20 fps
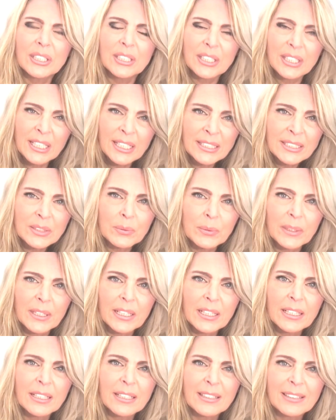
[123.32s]
This
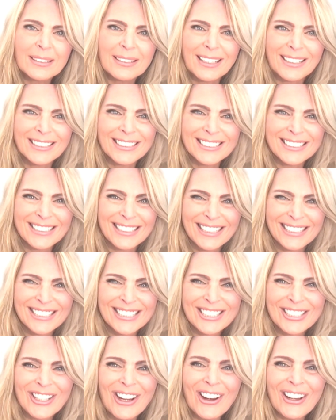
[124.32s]
week, that is
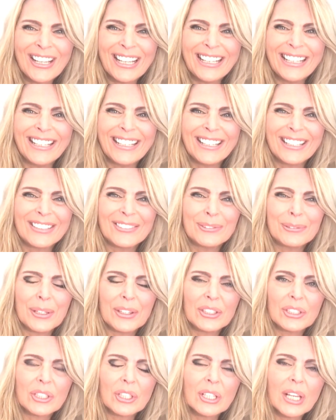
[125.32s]
starting here
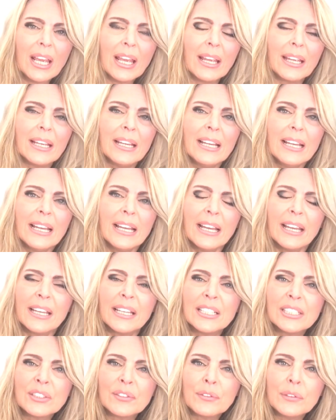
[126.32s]
with today,
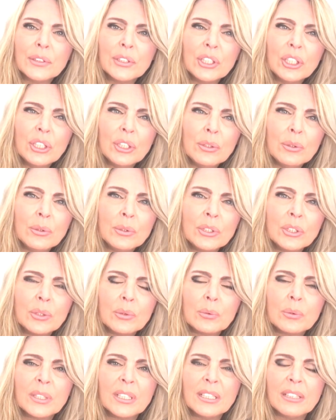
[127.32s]
is for you to
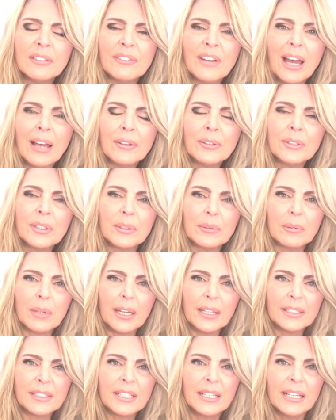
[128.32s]

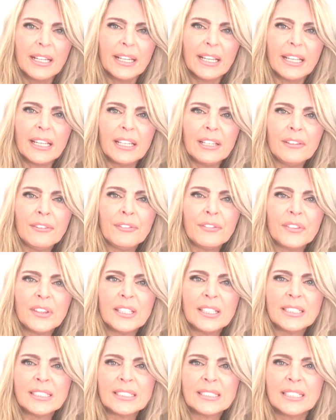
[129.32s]
reevaluate if
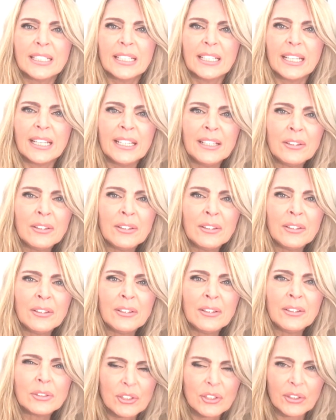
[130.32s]
this inner
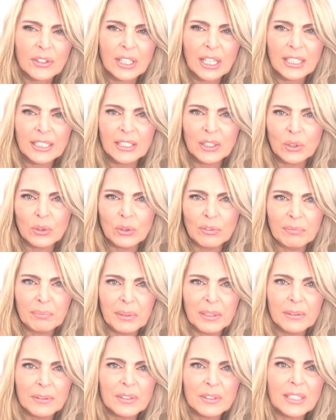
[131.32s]
structure that you've
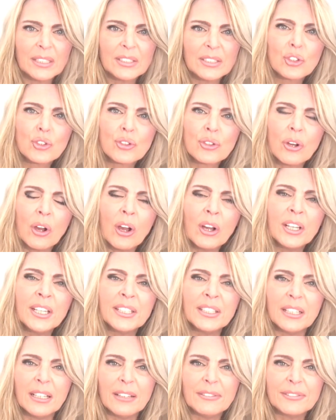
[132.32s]
built is strong
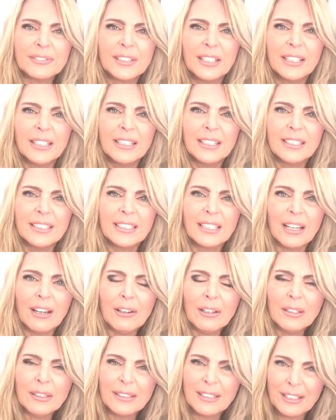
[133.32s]
enough,
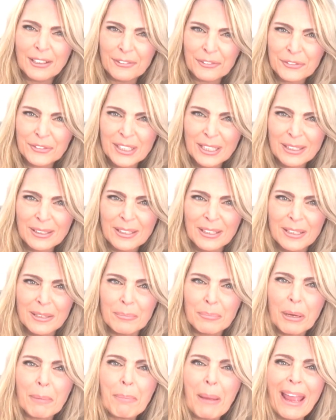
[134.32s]
if the
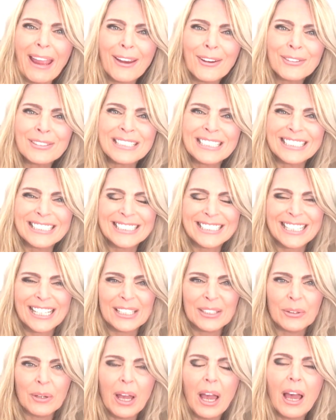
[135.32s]
preparedness that
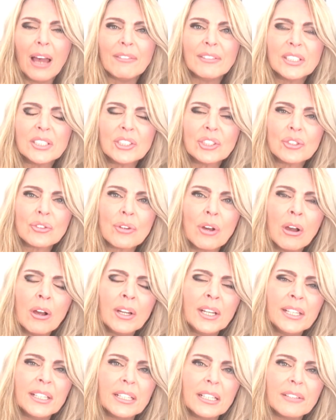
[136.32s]
you have is strong
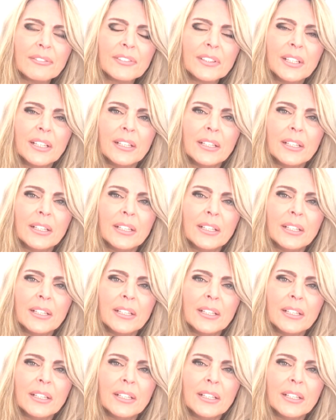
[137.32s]
enough